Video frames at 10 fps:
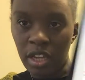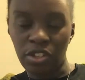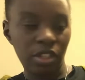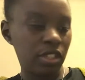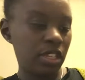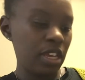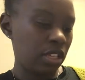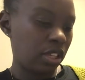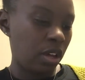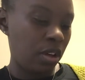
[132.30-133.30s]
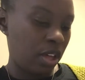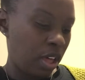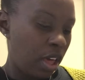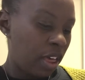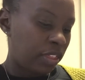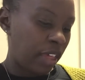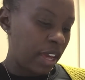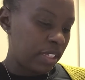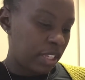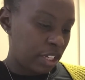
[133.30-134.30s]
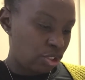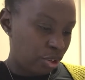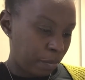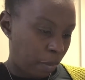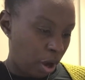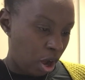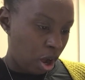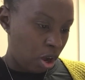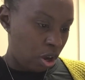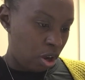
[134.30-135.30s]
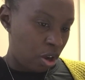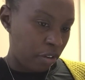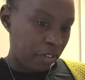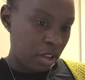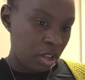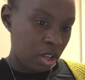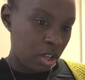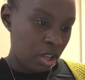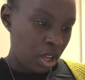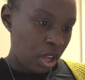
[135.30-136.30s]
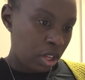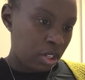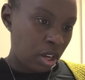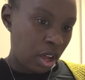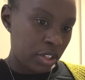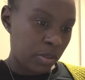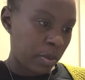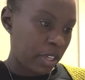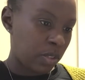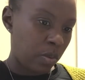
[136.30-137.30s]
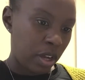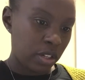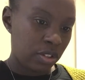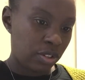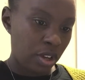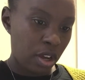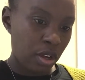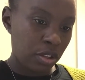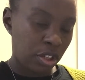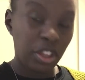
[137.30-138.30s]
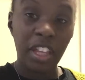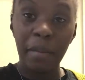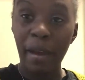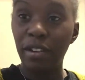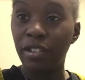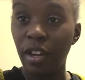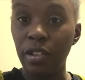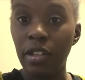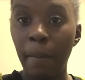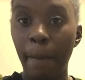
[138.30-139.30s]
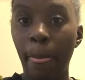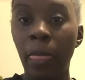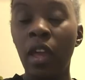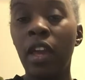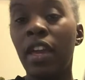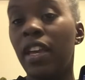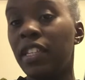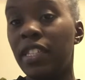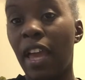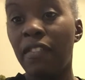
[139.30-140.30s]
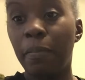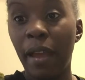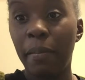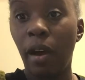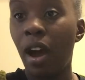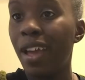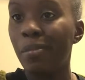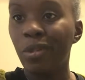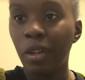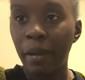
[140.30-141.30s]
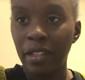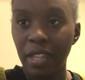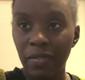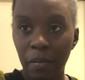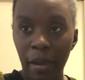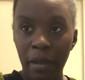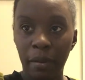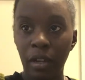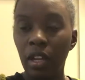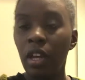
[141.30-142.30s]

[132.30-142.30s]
you can see, so that is literally part of last week's one. So the good thing about Goodnotes, it saves paper. I am all about saving paper.